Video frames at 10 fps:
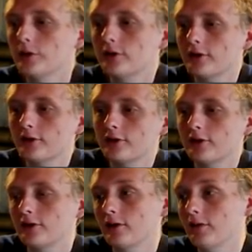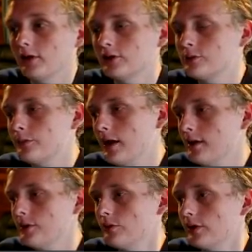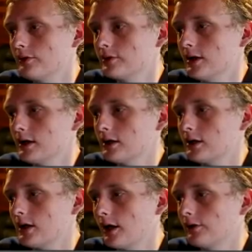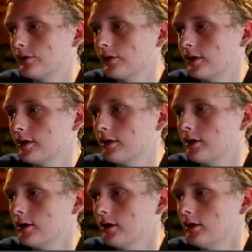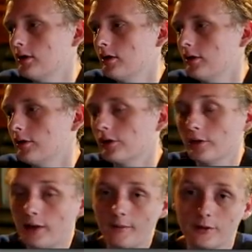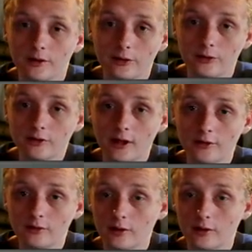But since this isn't a very spammy weather deck, I don't think they're going to pop their clear skies